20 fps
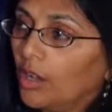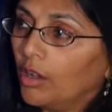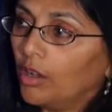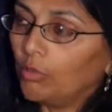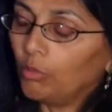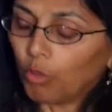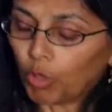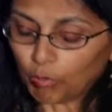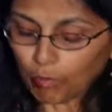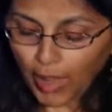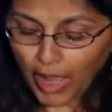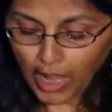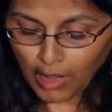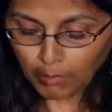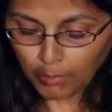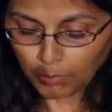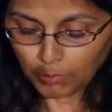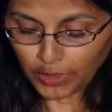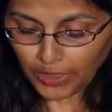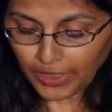more
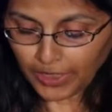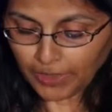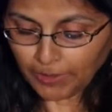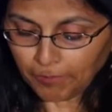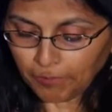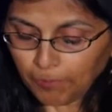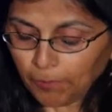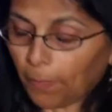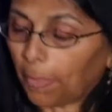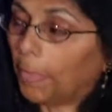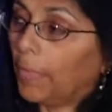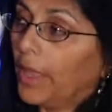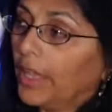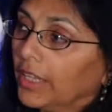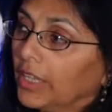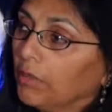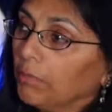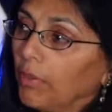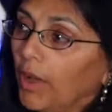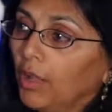palpably than
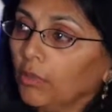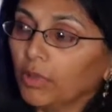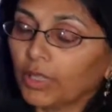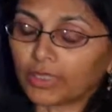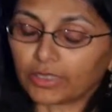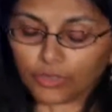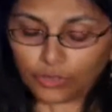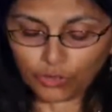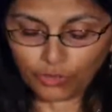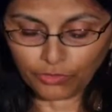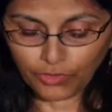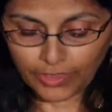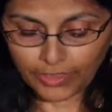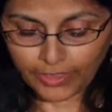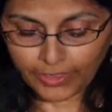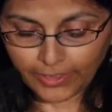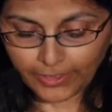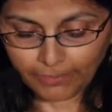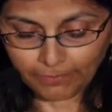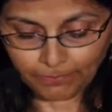in public
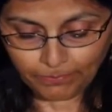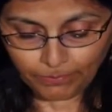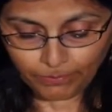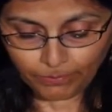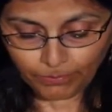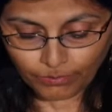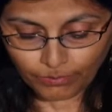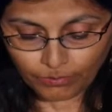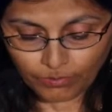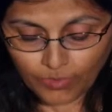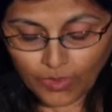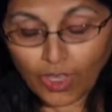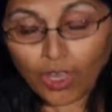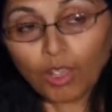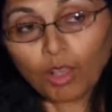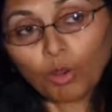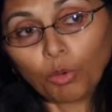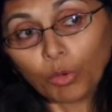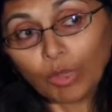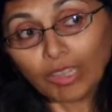service.
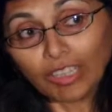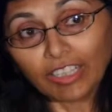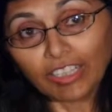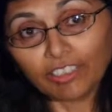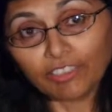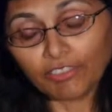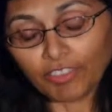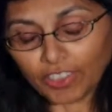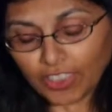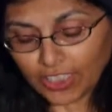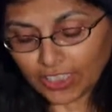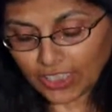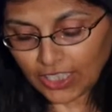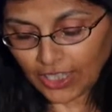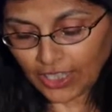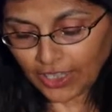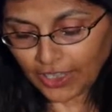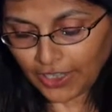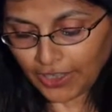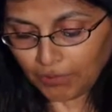We live in a
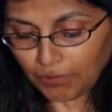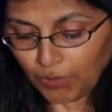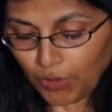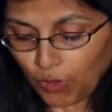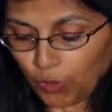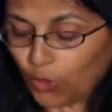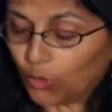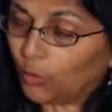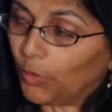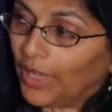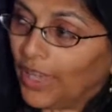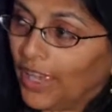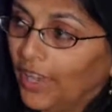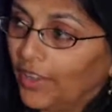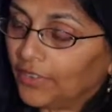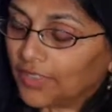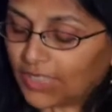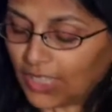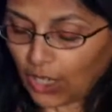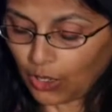time when we
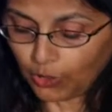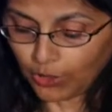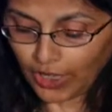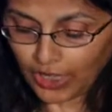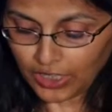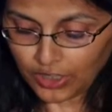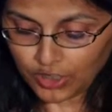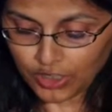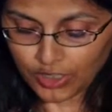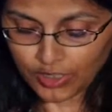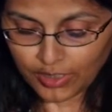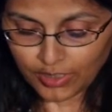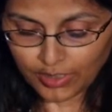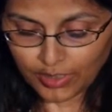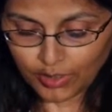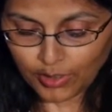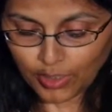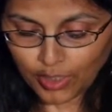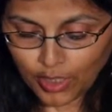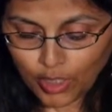have South
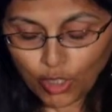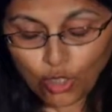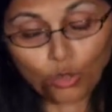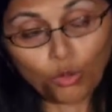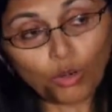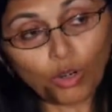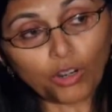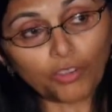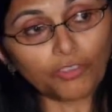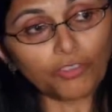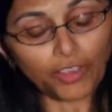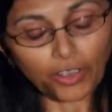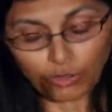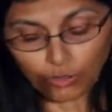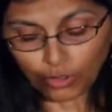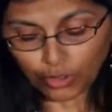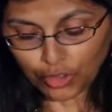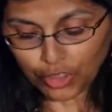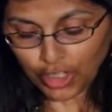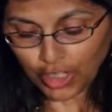Asians who are
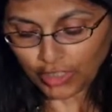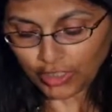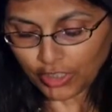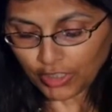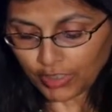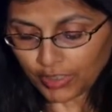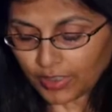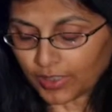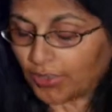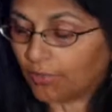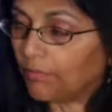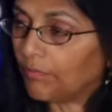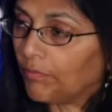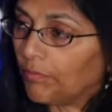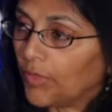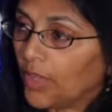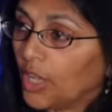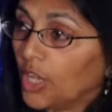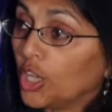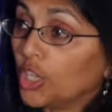federal judges,
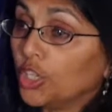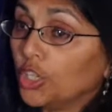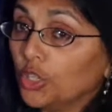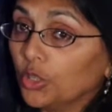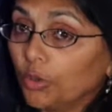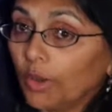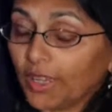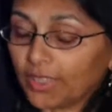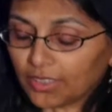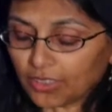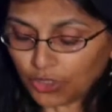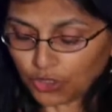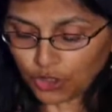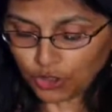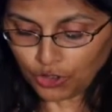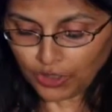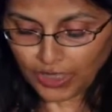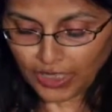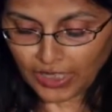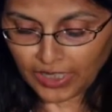U.S.
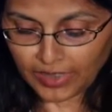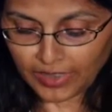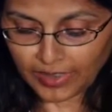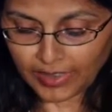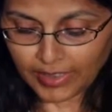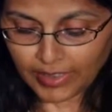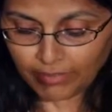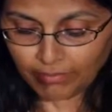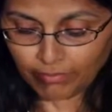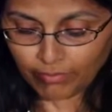attorneys,